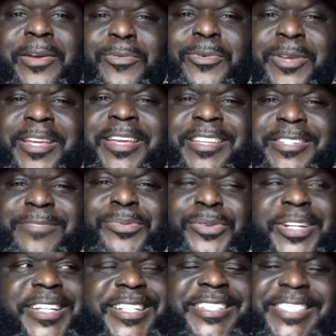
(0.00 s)
like it's
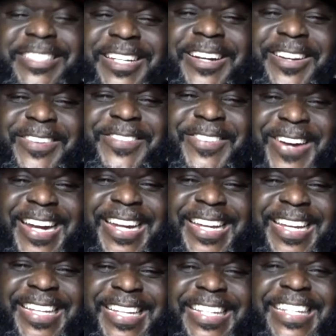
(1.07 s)
pretty good stuff,
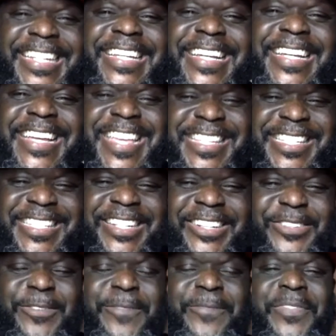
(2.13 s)
right? Yeah. And
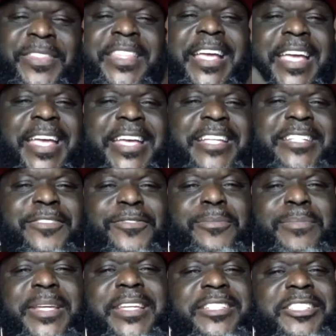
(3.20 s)
so the S
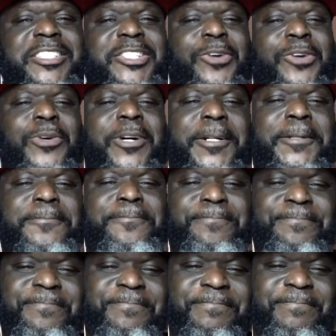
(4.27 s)
for me is show up.
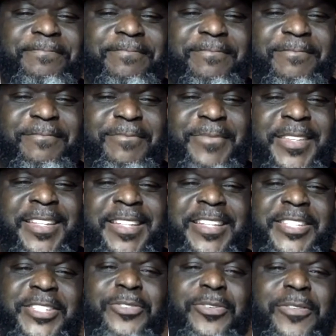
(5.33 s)

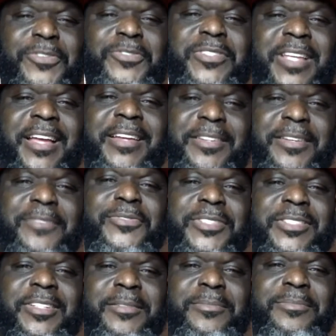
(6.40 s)
So if you signed up
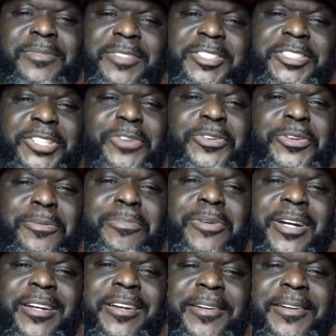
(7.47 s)
for something, show your
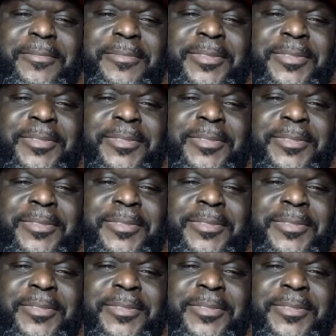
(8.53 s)
butt